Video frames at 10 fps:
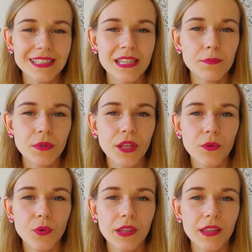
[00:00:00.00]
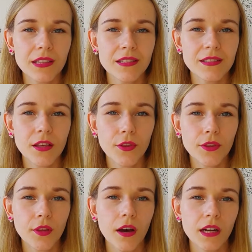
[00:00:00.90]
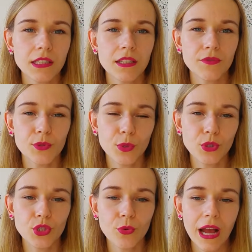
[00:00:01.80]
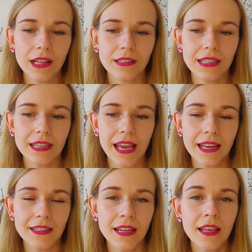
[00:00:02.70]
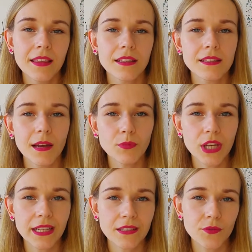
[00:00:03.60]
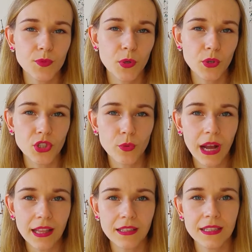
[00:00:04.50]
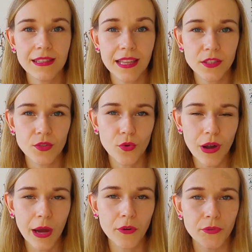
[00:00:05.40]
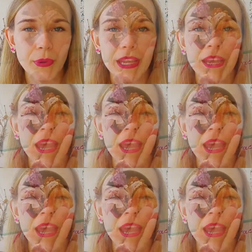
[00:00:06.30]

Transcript: deeply with this thought of spirituality and the subjects of spirituality that surround me.